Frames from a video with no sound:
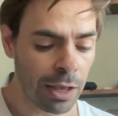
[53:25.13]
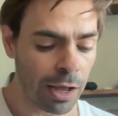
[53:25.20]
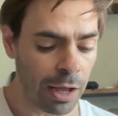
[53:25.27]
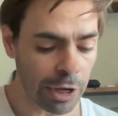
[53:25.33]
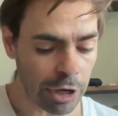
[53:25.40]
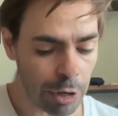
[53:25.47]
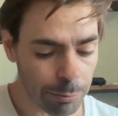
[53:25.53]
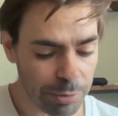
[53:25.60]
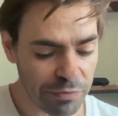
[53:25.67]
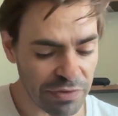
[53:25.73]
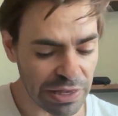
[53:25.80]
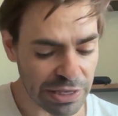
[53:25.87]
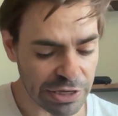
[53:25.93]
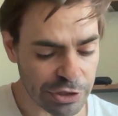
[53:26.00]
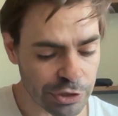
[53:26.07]

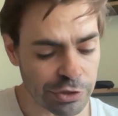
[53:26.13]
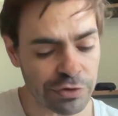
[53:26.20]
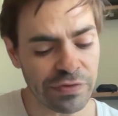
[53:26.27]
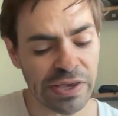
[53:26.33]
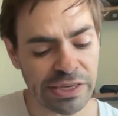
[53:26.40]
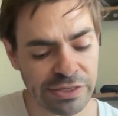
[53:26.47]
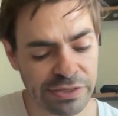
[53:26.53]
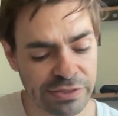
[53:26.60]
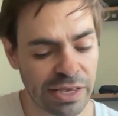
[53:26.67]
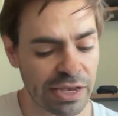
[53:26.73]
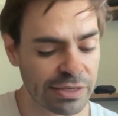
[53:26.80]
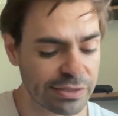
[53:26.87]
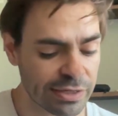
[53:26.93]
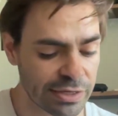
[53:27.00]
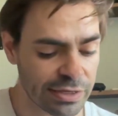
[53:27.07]
Compilations of
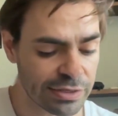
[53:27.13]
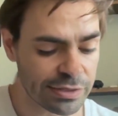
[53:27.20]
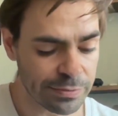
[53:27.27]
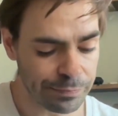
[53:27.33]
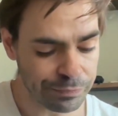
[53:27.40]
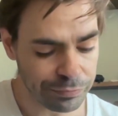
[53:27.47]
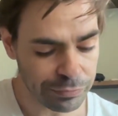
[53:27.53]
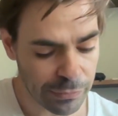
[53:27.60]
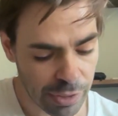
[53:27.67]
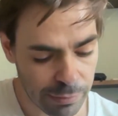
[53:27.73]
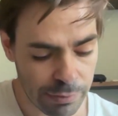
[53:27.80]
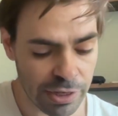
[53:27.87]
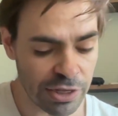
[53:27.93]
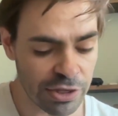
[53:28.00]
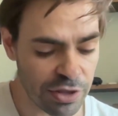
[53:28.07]
exercises,
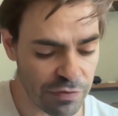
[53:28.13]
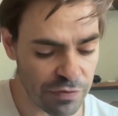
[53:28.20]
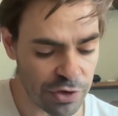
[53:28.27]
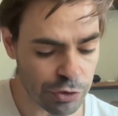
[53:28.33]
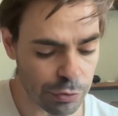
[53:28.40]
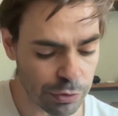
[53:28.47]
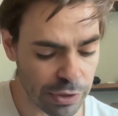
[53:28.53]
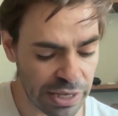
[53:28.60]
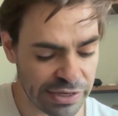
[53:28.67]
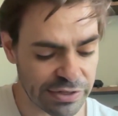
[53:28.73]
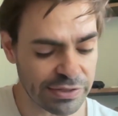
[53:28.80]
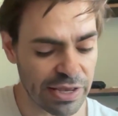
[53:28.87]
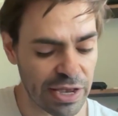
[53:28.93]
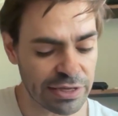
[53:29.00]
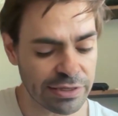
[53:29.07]
individual
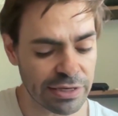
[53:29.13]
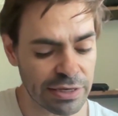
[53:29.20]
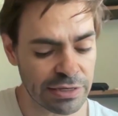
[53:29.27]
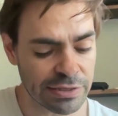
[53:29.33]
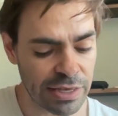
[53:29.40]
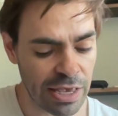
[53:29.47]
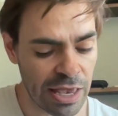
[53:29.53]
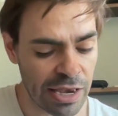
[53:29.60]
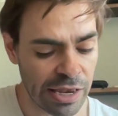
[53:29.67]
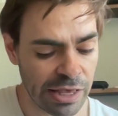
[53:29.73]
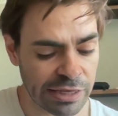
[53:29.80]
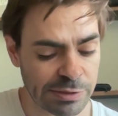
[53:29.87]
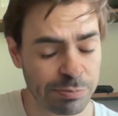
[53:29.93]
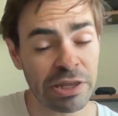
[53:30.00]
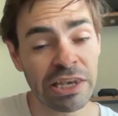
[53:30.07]
exercises, and
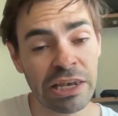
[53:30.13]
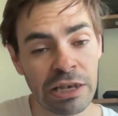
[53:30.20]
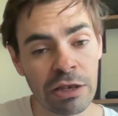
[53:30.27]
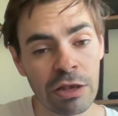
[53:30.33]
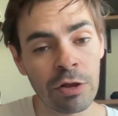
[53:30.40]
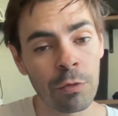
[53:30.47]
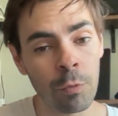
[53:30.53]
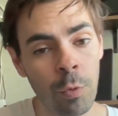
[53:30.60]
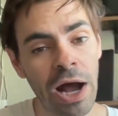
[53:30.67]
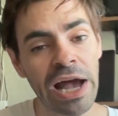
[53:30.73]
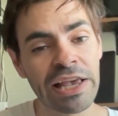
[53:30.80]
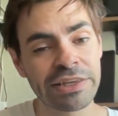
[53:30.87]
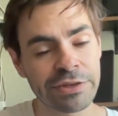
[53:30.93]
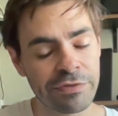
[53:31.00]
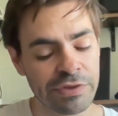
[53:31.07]
explaining
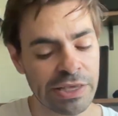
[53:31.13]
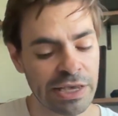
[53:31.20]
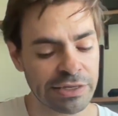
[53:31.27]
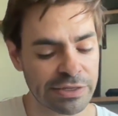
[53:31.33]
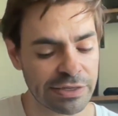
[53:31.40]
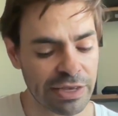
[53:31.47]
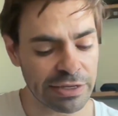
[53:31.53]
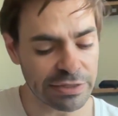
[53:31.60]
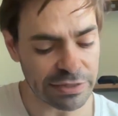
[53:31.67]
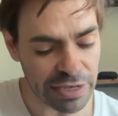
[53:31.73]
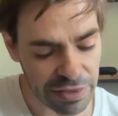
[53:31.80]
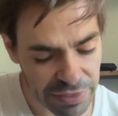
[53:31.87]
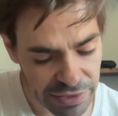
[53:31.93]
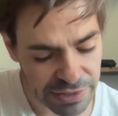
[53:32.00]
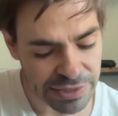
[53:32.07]
whys of the exercises. I
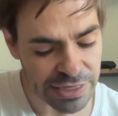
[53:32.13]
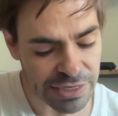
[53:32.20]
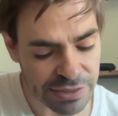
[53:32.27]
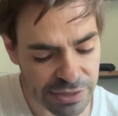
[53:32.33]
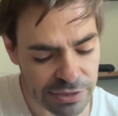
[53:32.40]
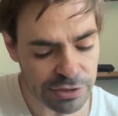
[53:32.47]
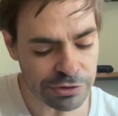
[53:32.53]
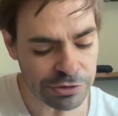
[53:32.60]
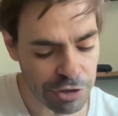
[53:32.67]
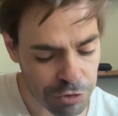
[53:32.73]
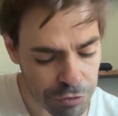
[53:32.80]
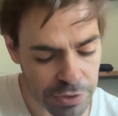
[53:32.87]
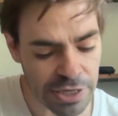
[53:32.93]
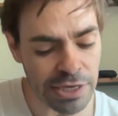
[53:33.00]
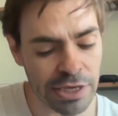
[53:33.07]
think these
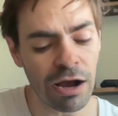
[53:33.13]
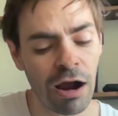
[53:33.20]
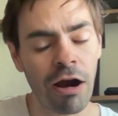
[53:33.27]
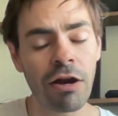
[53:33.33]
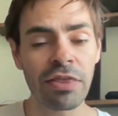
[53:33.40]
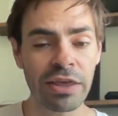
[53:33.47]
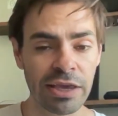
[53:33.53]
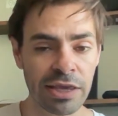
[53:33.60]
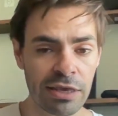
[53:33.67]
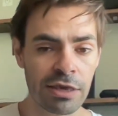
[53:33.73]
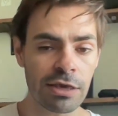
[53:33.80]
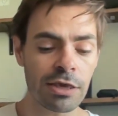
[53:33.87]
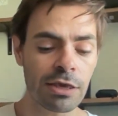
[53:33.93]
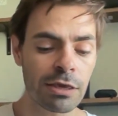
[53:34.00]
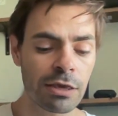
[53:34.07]
three are the
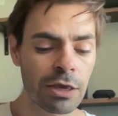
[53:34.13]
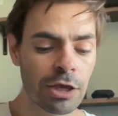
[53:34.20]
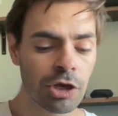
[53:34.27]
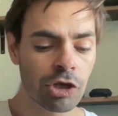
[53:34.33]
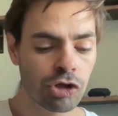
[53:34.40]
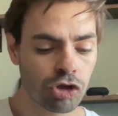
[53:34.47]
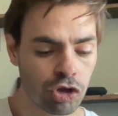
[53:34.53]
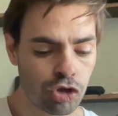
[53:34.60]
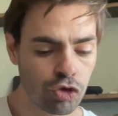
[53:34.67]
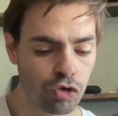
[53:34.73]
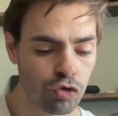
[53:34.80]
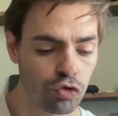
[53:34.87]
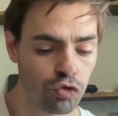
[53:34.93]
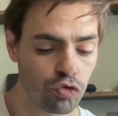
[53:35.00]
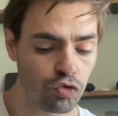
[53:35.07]
key
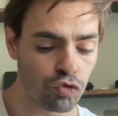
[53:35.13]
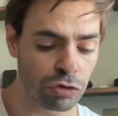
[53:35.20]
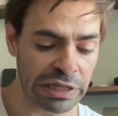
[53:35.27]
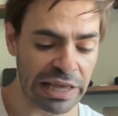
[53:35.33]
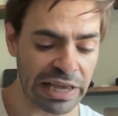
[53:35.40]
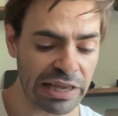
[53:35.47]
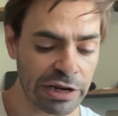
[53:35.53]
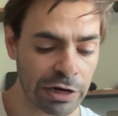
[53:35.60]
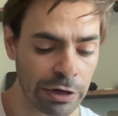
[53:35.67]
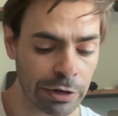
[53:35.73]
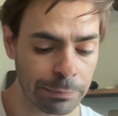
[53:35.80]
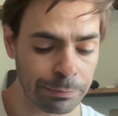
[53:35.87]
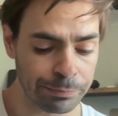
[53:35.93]
to later